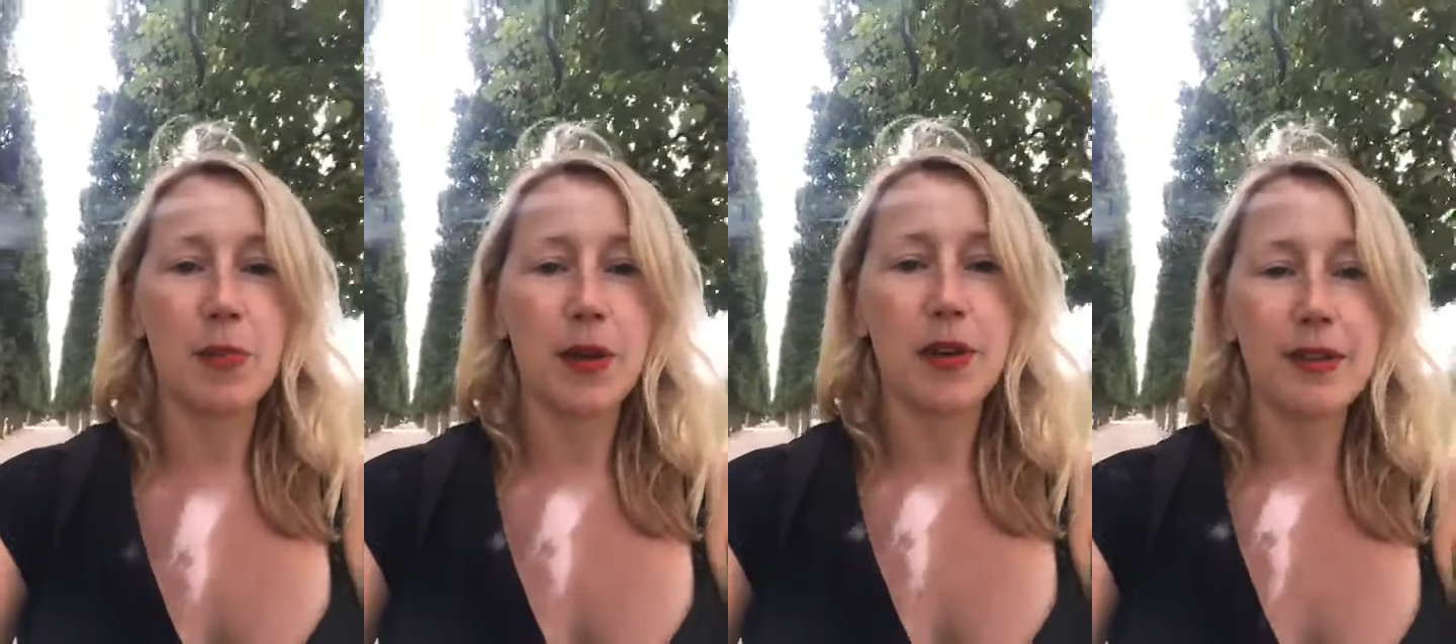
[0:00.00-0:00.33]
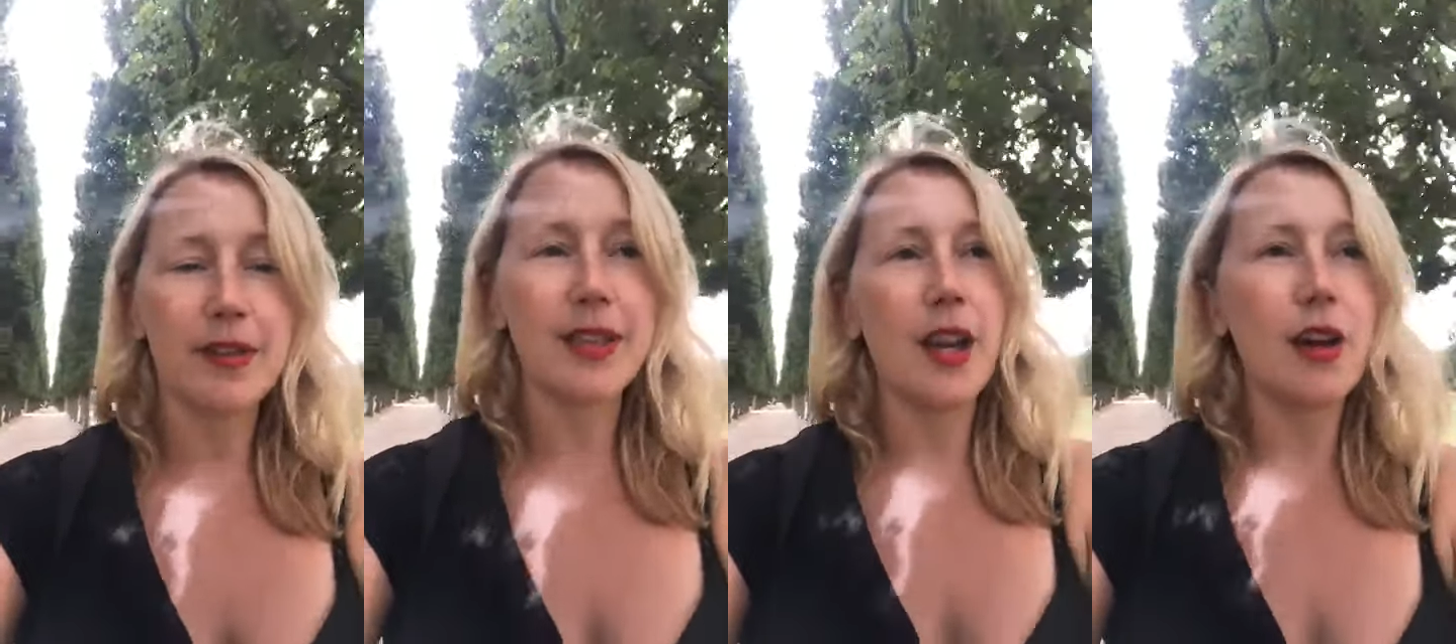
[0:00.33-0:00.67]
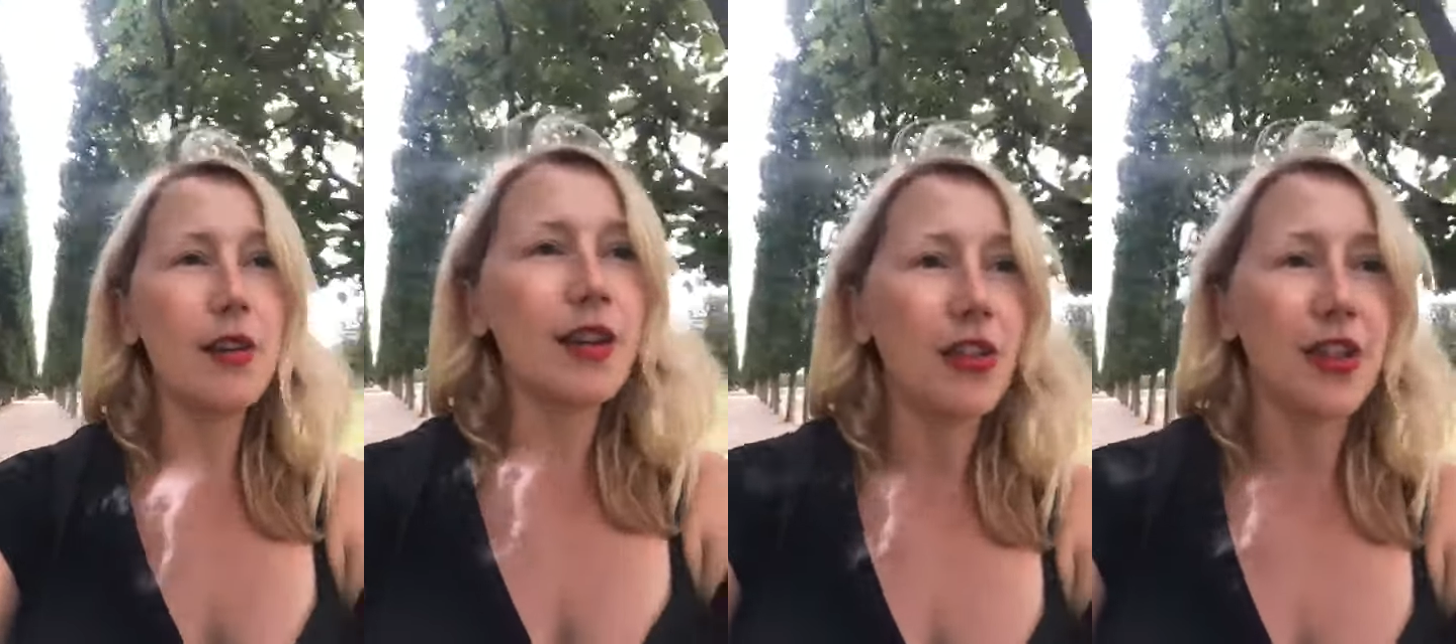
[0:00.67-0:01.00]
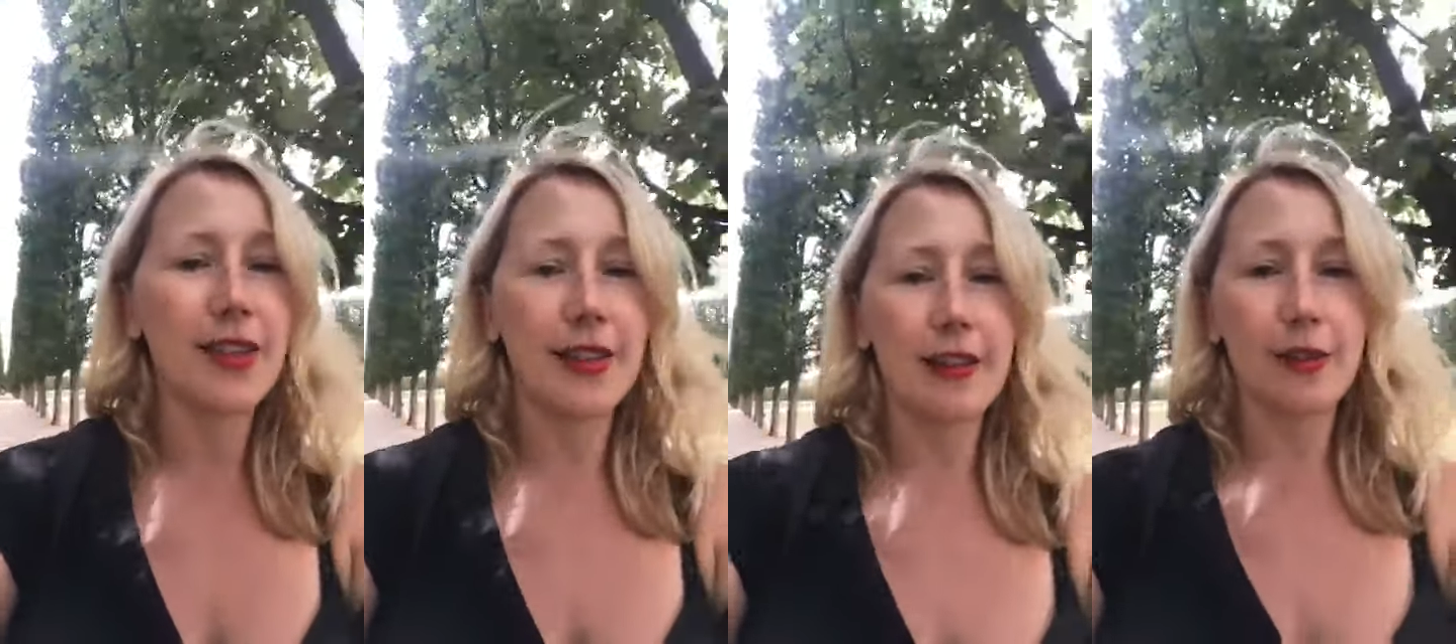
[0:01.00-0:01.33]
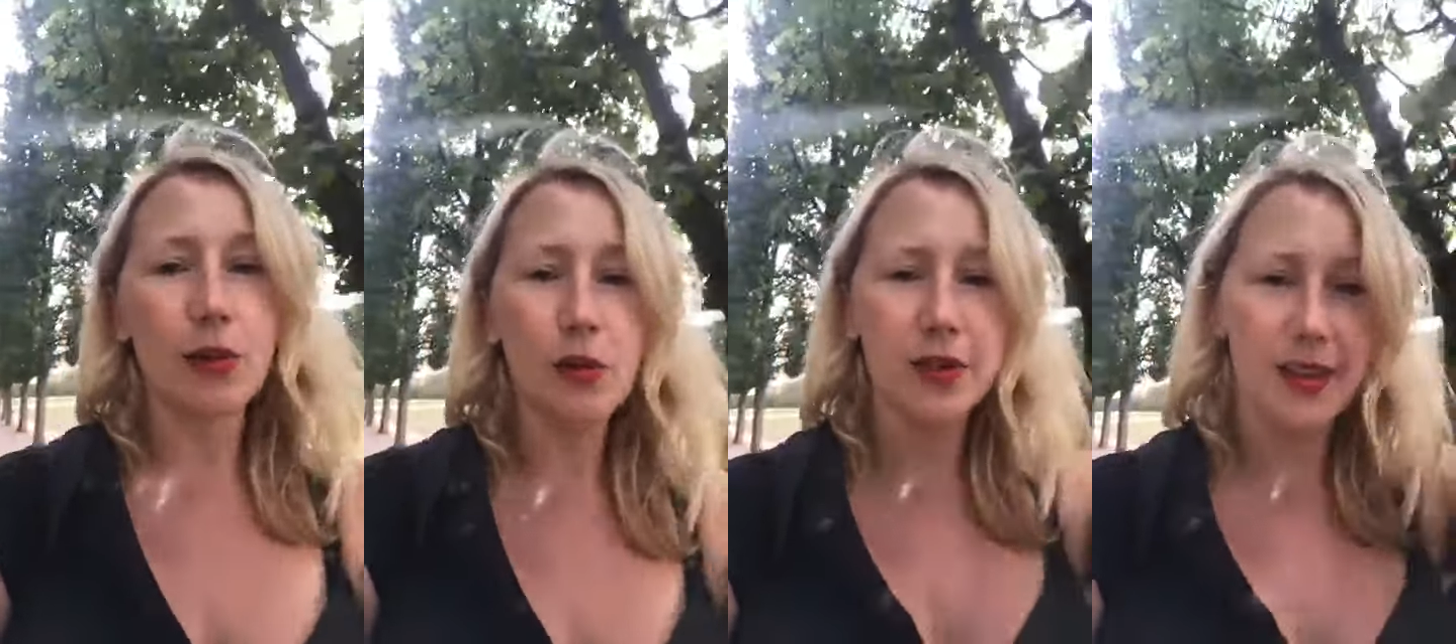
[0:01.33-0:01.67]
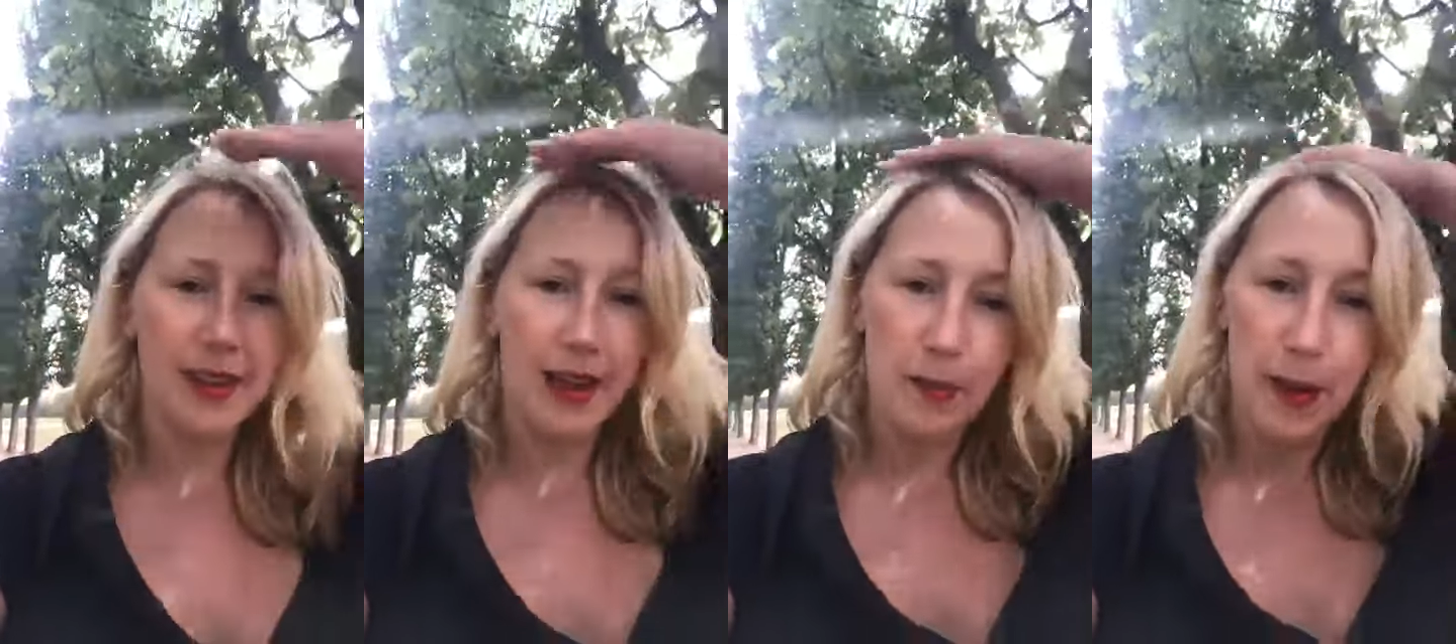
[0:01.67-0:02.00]
because the only thing that's
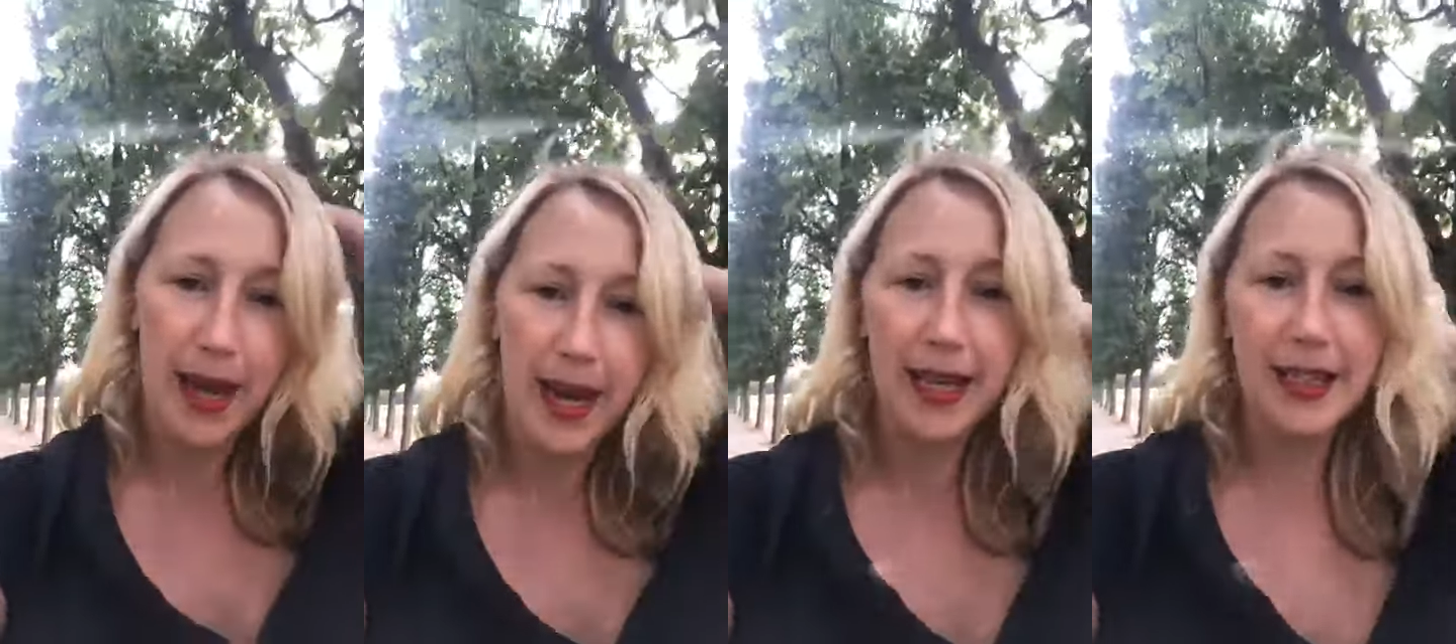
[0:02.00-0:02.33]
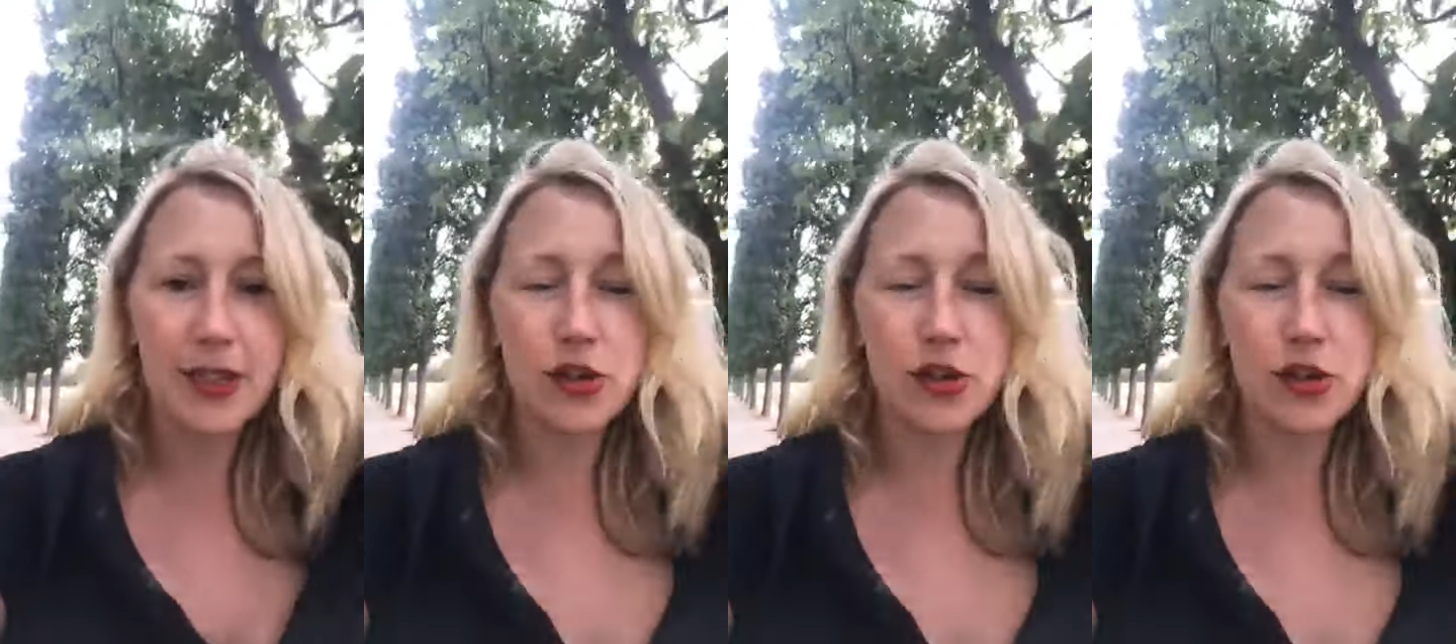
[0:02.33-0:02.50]
causing that pain